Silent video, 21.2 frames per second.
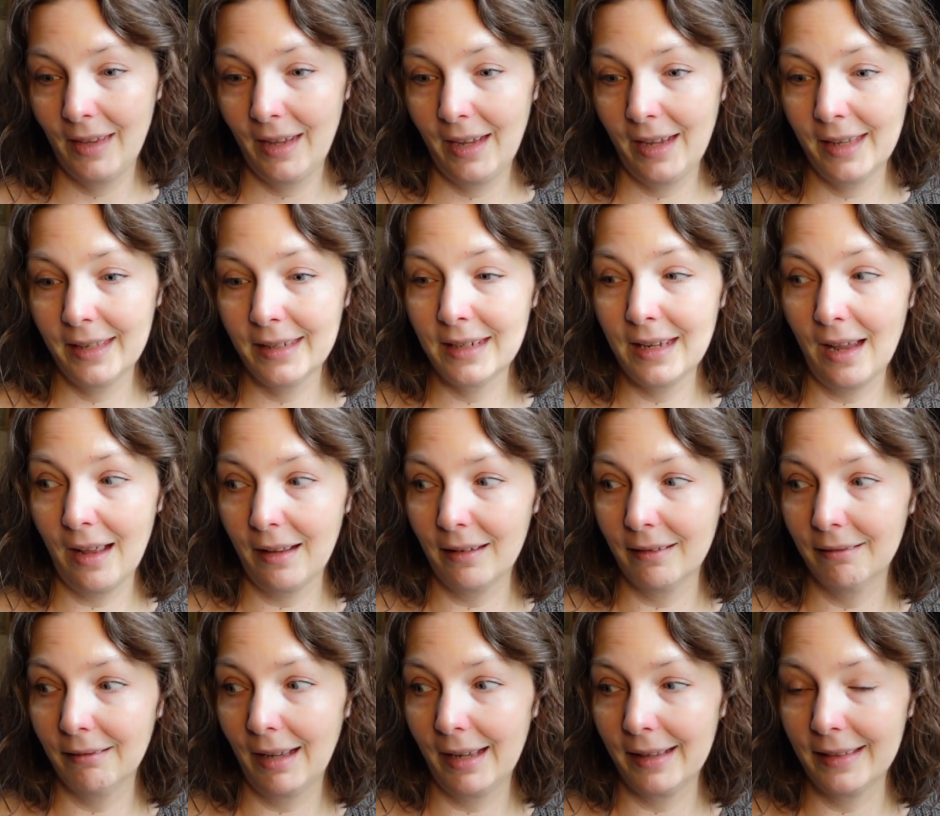
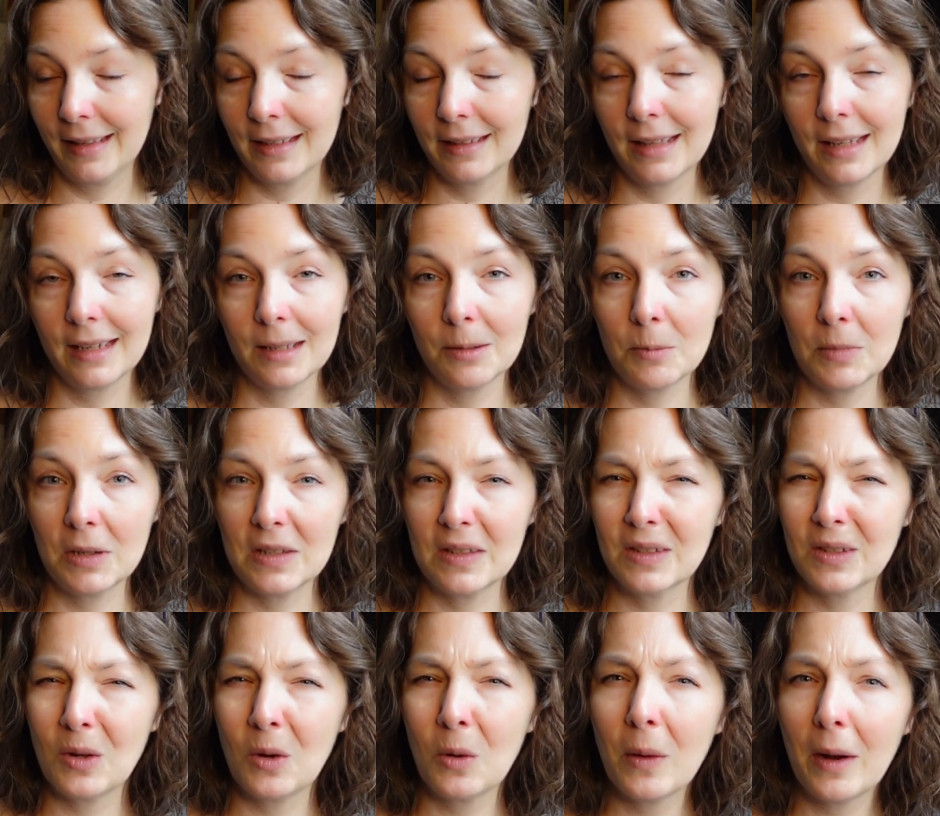yeah, I think they can be
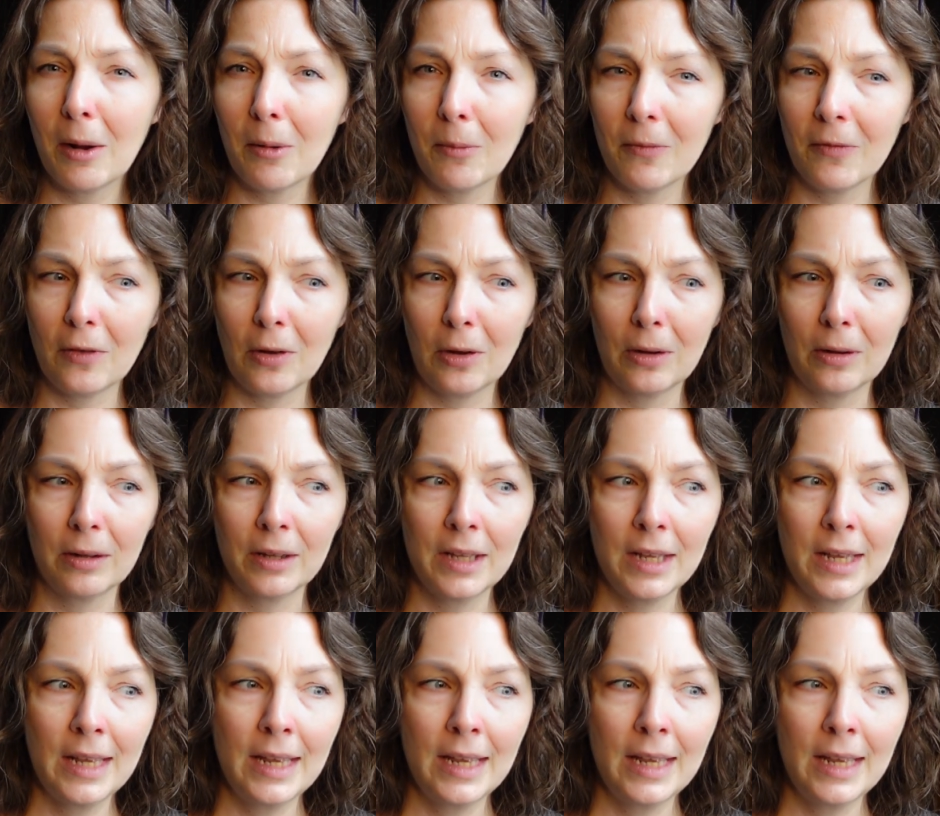so helpful.